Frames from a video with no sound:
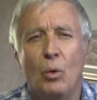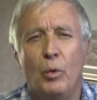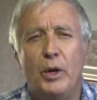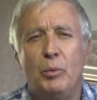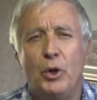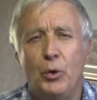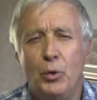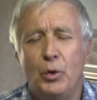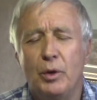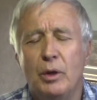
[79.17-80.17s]
when we
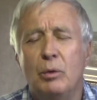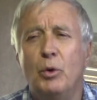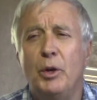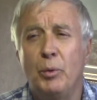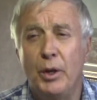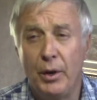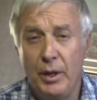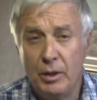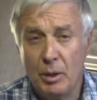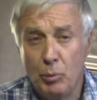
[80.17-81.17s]
read, when we
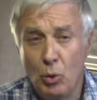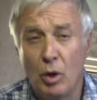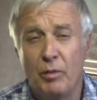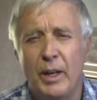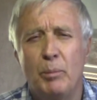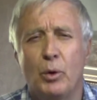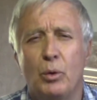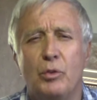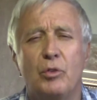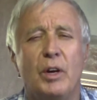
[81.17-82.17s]
read the book of
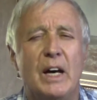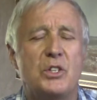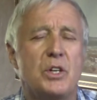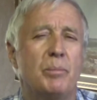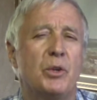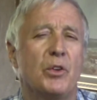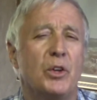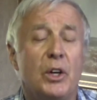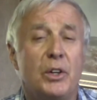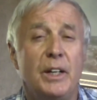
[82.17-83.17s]
Hebrews and chapter
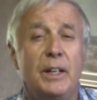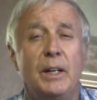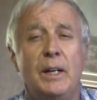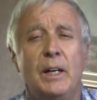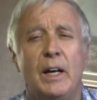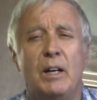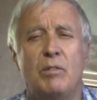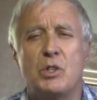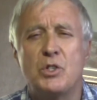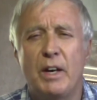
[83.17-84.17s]
13 and
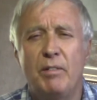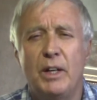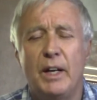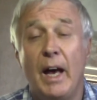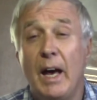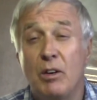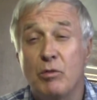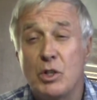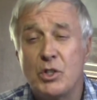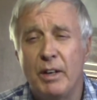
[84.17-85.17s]
verse 7 and
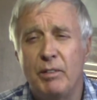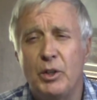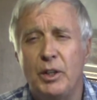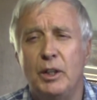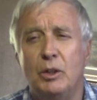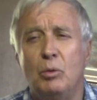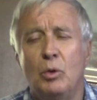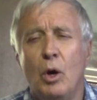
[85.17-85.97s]
verse 17.